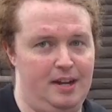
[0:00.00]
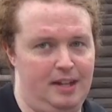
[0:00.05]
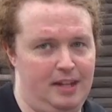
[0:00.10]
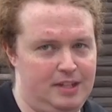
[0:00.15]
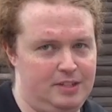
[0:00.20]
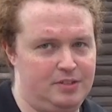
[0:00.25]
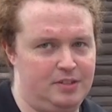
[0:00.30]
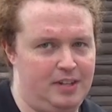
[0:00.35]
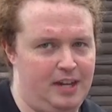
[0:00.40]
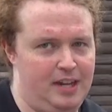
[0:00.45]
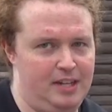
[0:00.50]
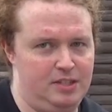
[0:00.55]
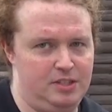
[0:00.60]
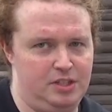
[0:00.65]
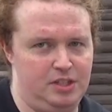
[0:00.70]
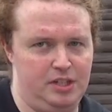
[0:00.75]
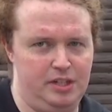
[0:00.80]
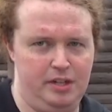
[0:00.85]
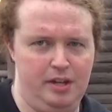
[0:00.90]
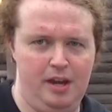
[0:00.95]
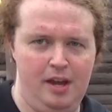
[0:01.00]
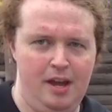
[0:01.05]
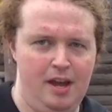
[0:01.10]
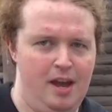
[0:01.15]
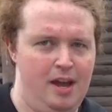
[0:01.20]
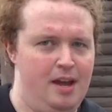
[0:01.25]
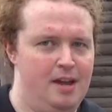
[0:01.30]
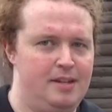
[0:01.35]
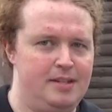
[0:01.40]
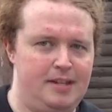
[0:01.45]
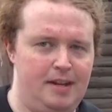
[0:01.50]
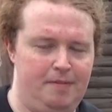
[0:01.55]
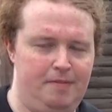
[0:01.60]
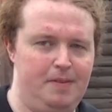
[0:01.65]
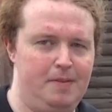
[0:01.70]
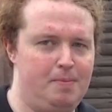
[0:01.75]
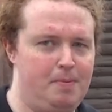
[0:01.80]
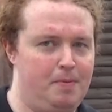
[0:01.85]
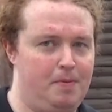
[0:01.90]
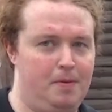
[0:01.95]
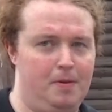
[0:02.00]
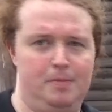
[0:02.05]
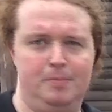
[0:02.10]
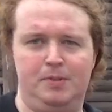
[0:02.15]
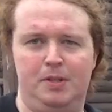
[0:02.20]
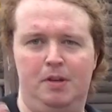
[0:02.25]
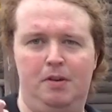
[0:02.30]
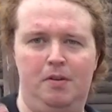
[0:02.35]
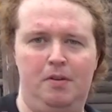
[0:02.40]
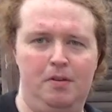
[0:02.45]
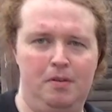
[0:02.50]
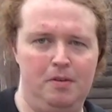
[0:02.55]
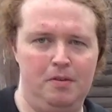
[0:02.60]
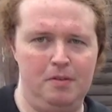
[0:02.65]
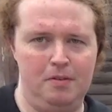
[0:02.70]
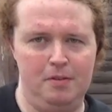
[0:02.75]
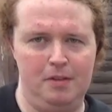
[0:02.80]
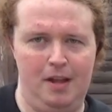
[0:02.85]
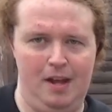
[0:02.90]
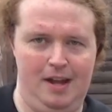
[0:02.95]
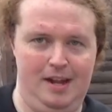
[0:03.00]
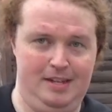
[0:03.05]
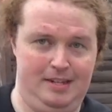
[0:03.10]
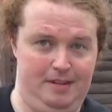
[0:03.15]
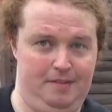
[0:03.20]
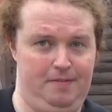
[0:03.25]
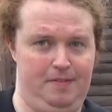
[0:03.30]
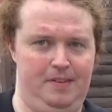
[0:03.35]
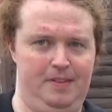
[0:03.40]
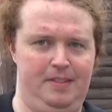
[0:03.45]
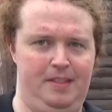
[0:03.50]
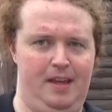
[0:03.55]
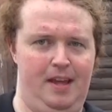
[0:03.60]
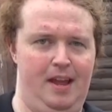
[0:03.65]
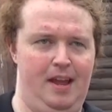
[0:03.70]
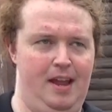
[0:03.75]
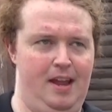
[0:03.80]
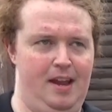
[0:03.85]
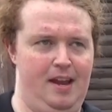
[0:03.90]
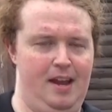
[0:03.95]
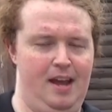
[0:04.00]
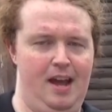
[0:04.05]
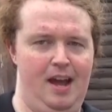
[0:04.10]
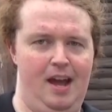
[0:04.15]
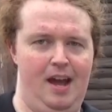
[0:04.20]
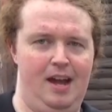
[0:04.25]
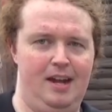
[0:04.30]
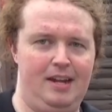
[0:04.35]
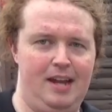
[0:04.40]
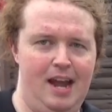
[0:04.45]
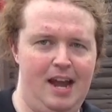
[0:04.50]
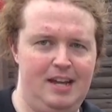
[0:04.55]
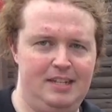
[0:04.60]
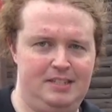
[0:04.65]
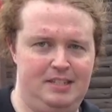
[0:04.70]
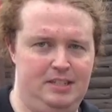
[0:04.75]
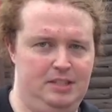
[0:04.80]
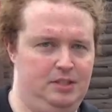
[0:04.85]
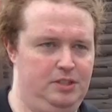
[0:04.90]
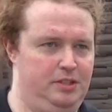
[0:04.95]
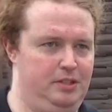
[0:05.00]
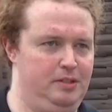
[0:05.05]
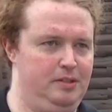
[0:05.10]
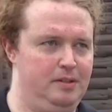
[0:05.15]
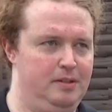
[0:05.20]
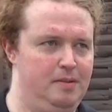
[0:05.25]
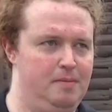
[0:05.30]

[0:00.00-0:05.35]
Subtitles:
electric engine definitely performs a whole lot different than a gas engine.